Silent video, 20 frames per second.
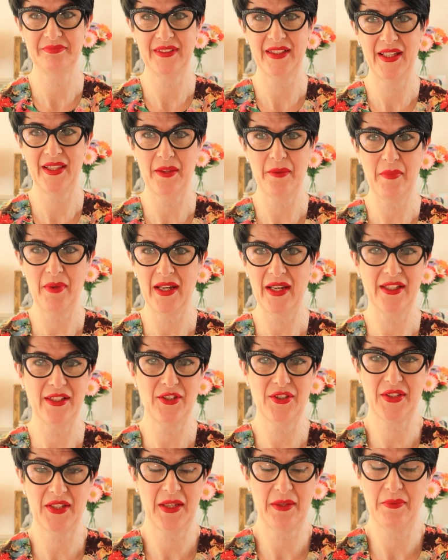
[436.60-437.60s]
at the minute I
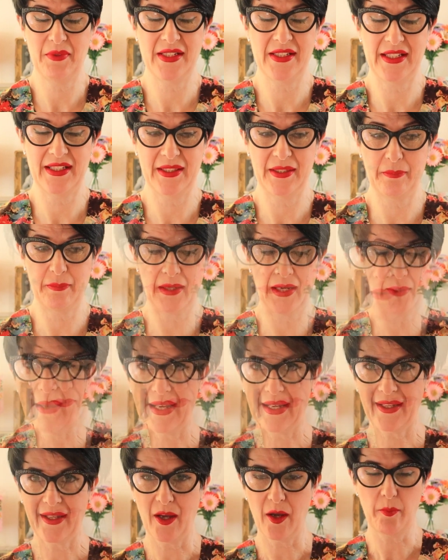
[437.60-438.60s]
just keep knitting the same ones.
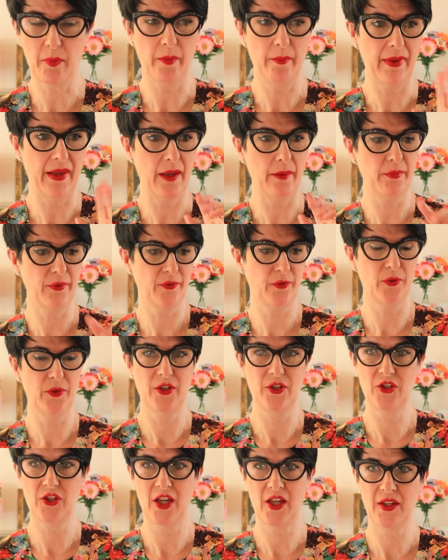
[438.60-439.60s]
Let's back up a bit before I
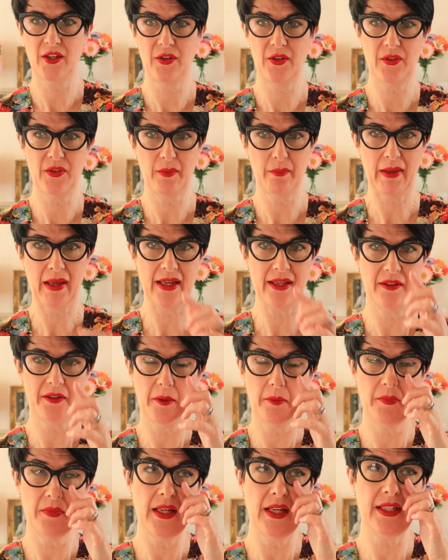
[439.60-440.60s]
show you the pattern
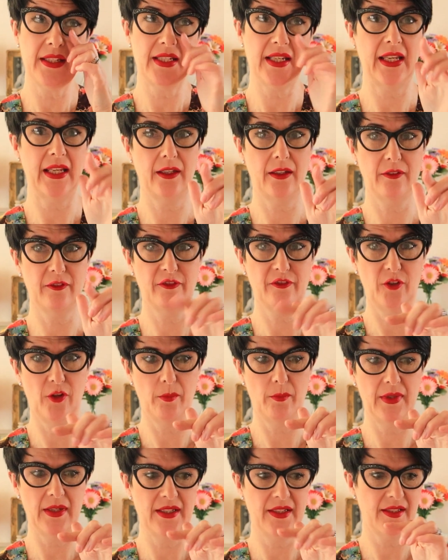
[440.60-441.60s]
I'm knitting
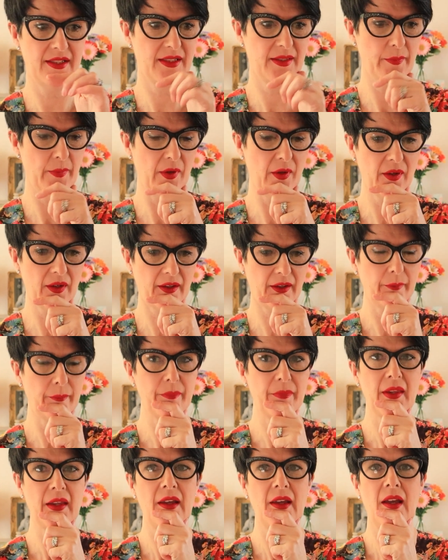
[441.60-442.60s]
from Linda's book.
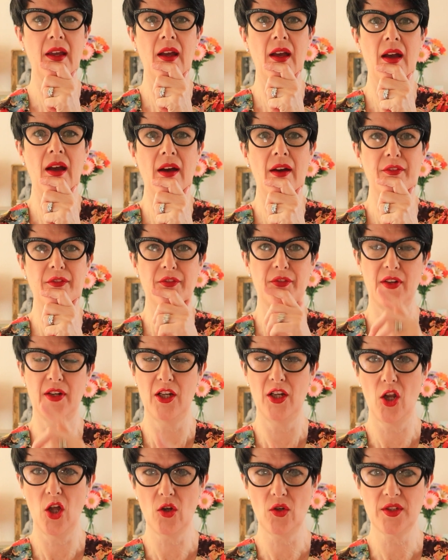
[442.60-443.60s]
For a
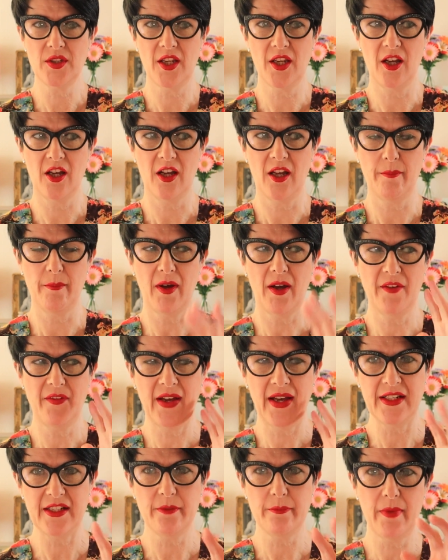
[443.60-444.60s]
long time I've
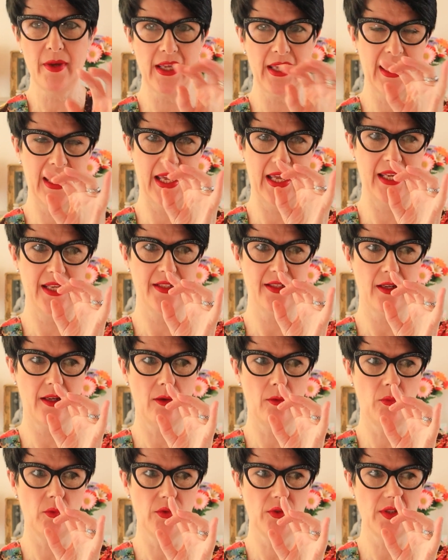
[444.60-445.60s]
had in my head I
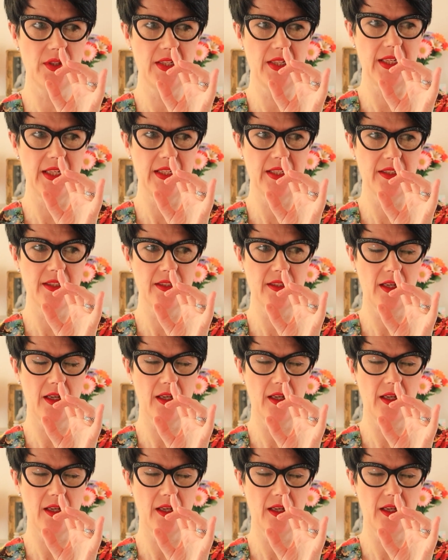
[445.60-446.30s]
wanted